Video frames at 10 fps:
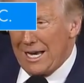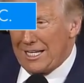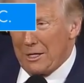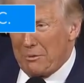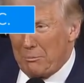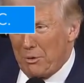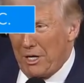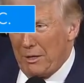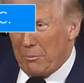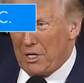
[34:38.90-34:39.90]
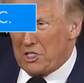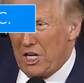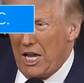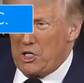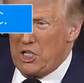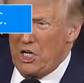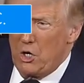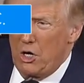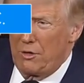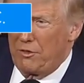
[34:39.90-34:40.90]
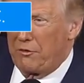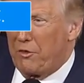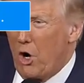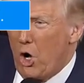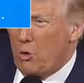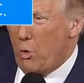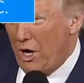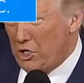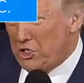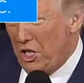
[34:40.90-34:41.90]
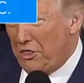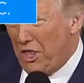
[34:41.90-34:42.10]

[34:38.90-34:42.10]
not going to be pretty. By slashing all of the fraud, waste, and